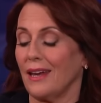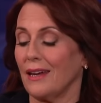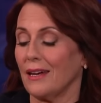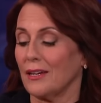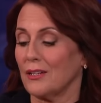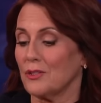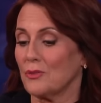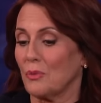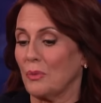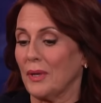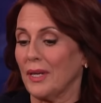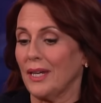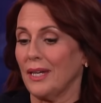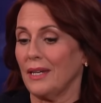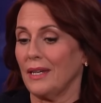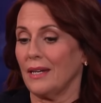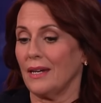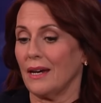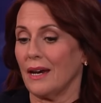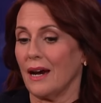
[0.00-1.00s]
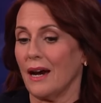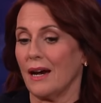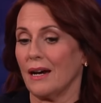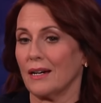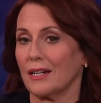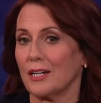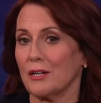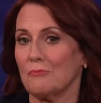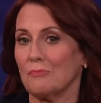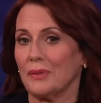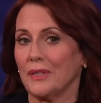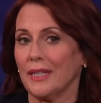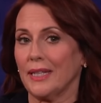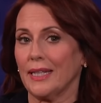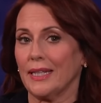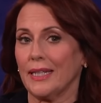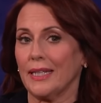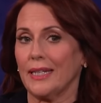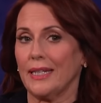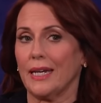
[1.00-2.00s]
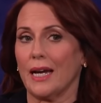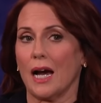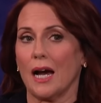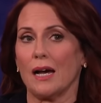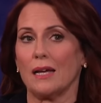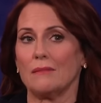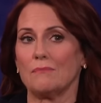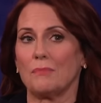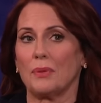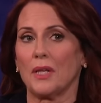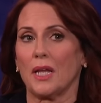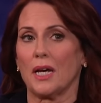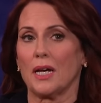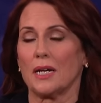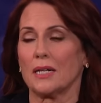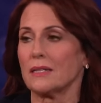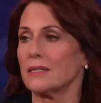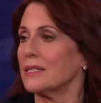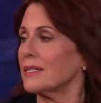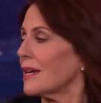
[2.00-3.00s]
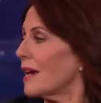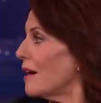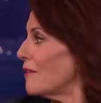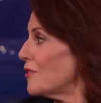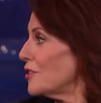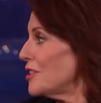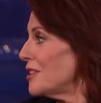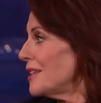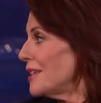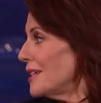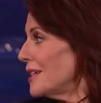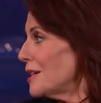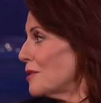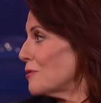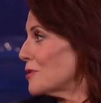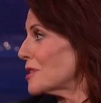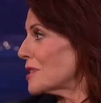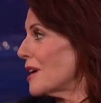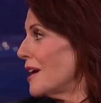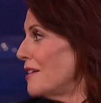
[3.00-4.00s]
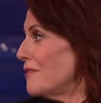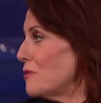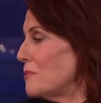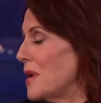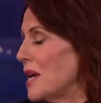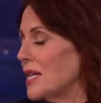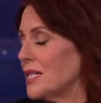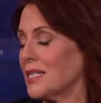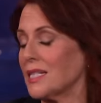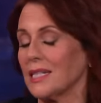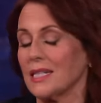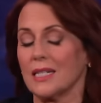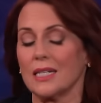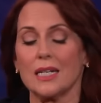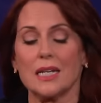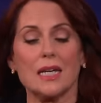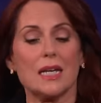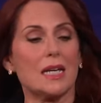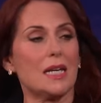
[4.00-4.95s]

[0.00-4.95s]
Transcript: and we uh, completely unplugged everything. It was kind of amazing. Did you do,